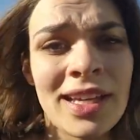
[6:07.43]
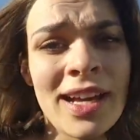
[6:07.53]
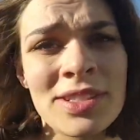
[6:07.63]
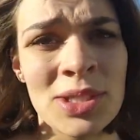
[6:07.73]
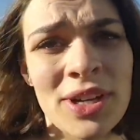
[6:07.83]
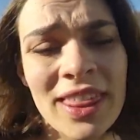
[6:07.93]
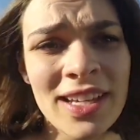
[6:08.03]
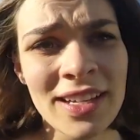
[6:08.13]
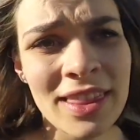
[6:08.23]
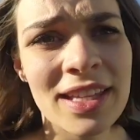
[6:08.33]
Yeah, so I
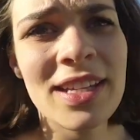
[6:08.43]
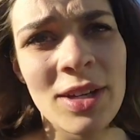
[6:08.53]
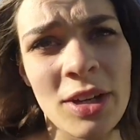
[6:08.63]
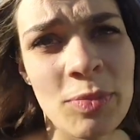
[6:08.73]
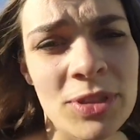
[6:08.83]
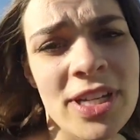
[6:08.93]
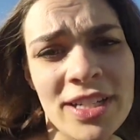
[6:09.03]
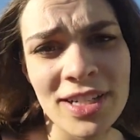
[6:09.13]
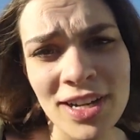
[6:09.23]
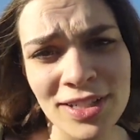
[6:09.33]
think the
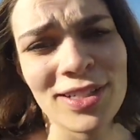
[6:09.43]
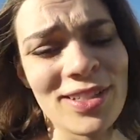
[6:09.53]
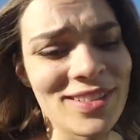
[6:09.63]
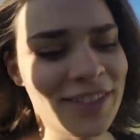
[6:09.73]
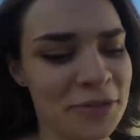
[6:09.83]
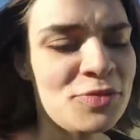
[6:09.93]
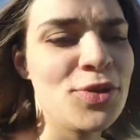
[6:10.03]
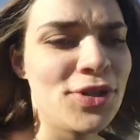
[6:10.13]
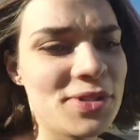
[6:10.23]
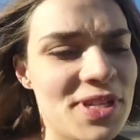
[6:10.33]
Botanic Garden
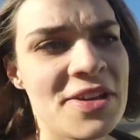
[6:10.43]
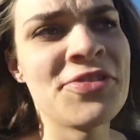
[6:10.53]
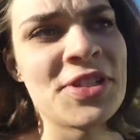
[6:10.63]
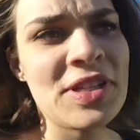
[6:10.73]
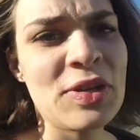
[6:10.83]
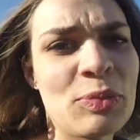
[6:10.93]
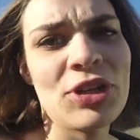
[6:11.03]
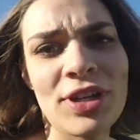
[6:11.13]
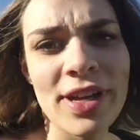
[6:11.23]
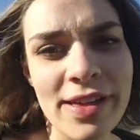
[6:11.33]
would definitely
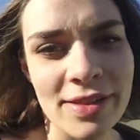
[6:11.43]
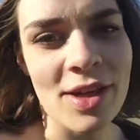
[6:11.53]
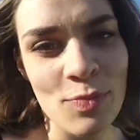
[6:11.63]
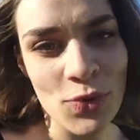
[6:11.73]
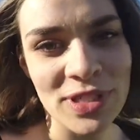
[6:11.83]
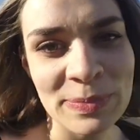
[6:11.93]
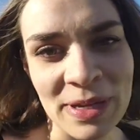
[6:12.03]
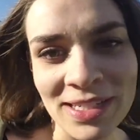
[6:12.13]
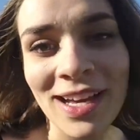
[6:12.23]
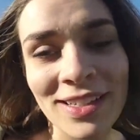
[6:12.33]
be a lot more
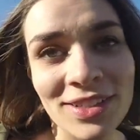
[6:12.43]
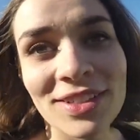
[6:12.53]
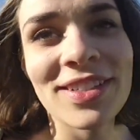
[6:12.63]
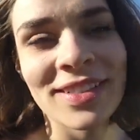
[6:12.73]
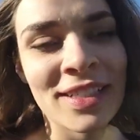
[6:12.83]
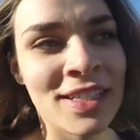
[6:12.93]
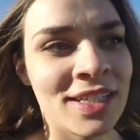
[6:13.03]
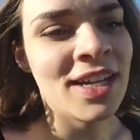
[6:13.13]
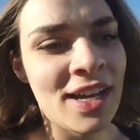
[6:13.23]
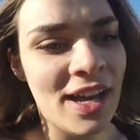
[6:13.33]
spectacular
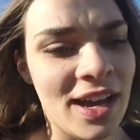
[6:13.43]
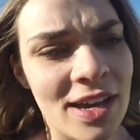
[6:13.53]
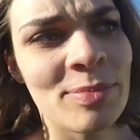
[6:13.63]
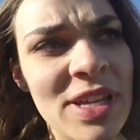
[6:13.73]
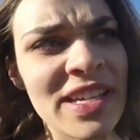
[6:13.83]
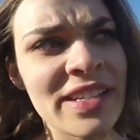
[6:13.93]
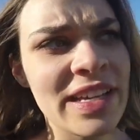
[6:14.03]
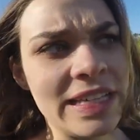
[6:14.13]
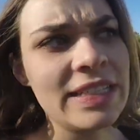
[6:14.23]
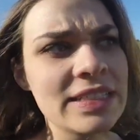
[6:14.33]

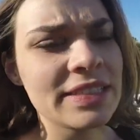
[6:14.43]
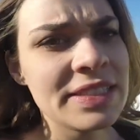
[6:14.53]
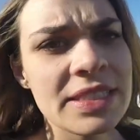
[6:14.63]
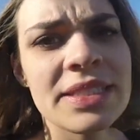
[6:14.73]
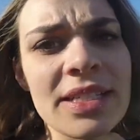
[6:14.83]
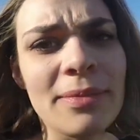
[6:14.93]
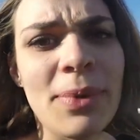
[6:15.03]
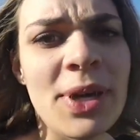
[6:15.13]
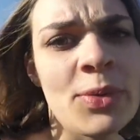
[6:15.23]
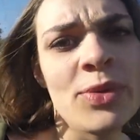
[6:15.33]
in any season
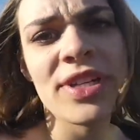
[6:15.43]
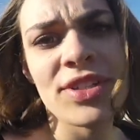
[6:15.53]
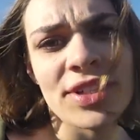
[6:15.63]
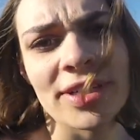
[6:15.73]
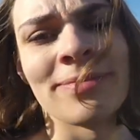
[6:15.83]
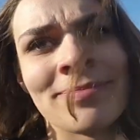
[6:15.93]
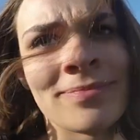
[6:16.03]
but winter.